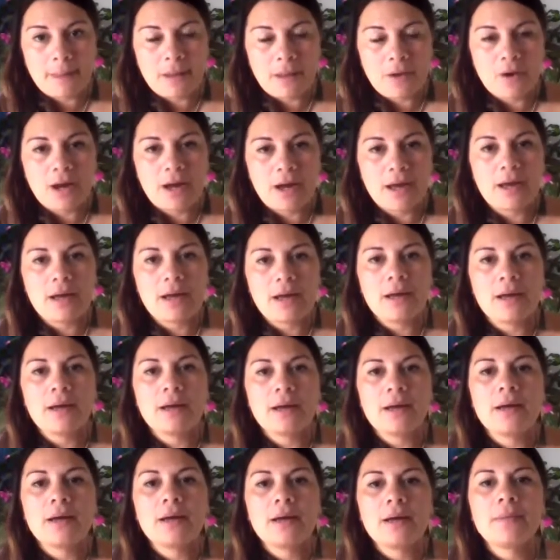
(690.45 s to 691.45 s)
Right?
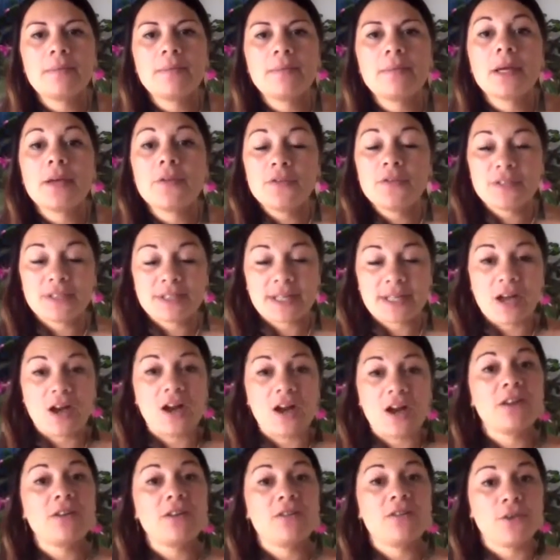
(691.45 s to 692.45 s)
If you say,
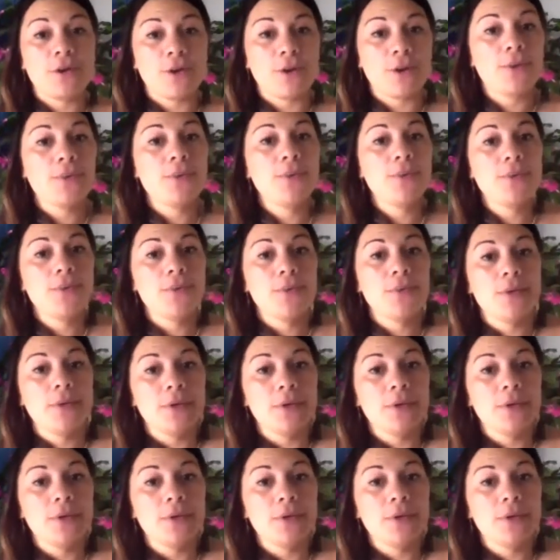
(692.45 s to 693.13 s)
I don't know,